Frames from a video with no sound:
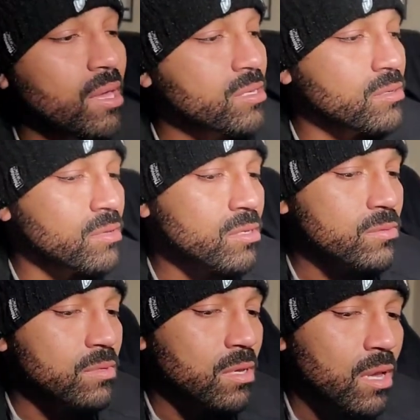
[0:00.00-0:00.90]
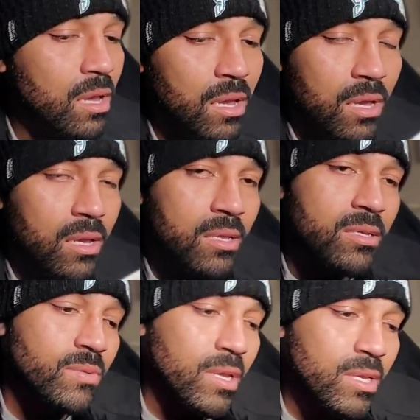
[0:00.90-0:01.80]
backs on this one.
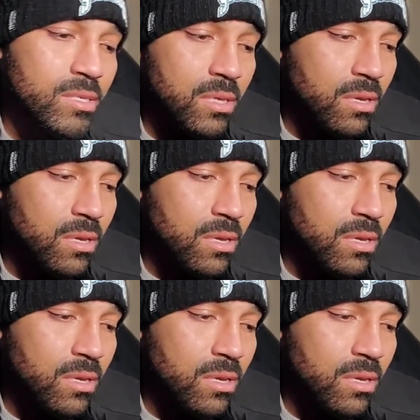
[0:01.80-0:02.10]
This way it doesn't